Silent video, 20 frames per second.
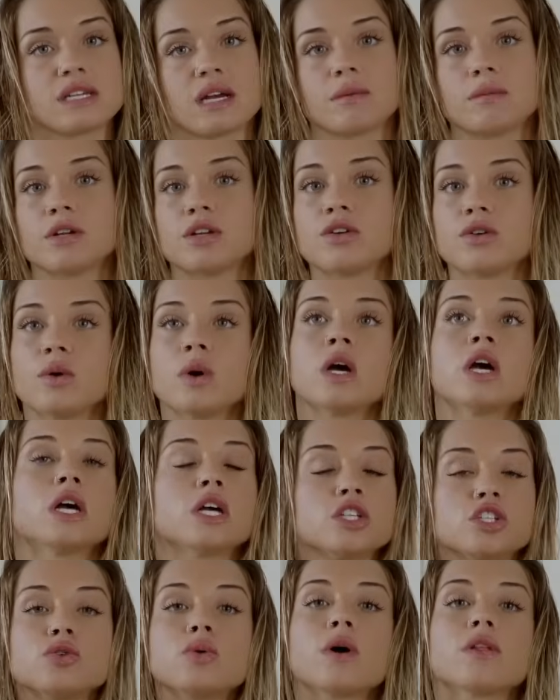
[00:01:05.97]
time to
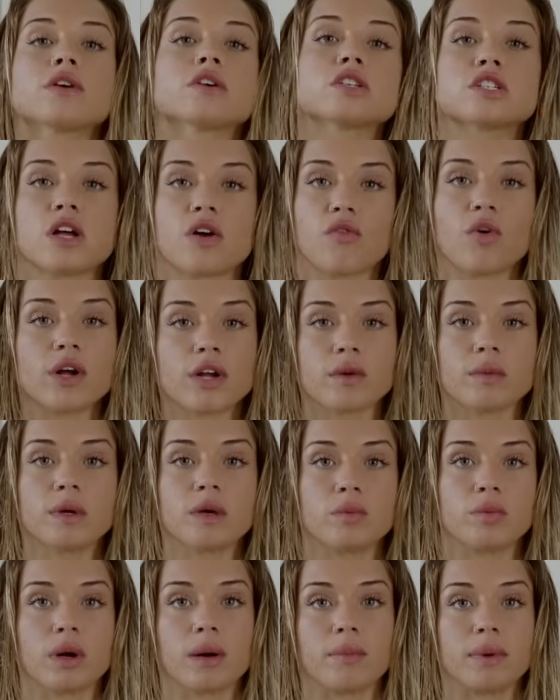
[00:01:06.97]
do other stuff while you're
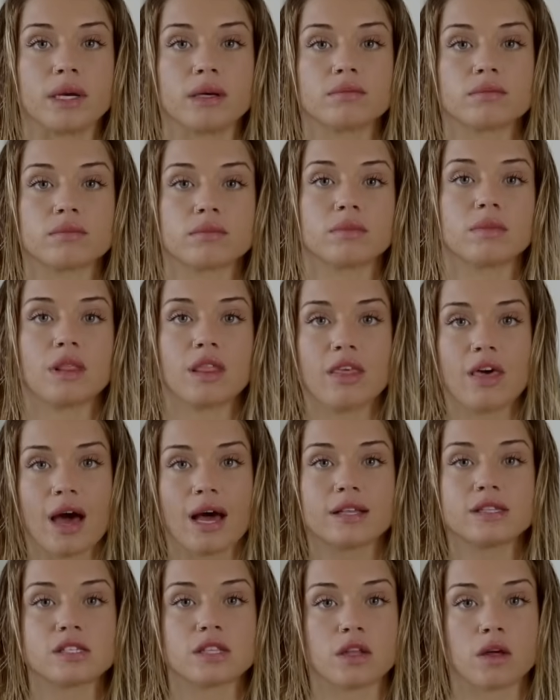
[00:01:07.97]
meal prepping.
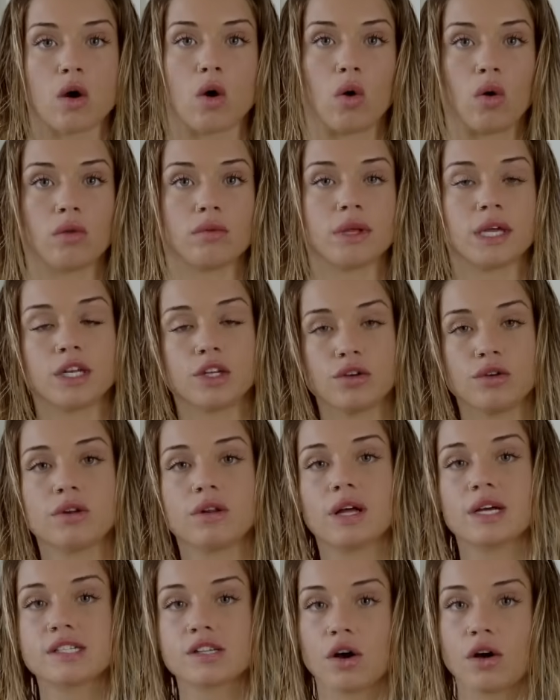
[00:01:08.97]
That's the goal, and
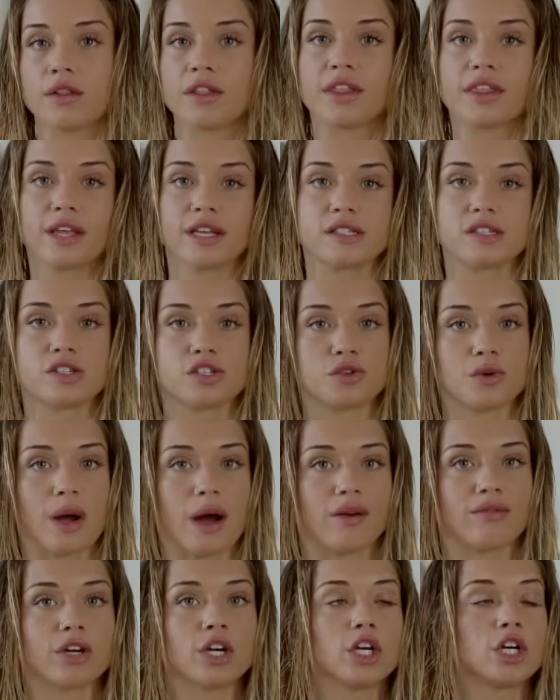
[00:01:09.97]
utilize all the things that you have.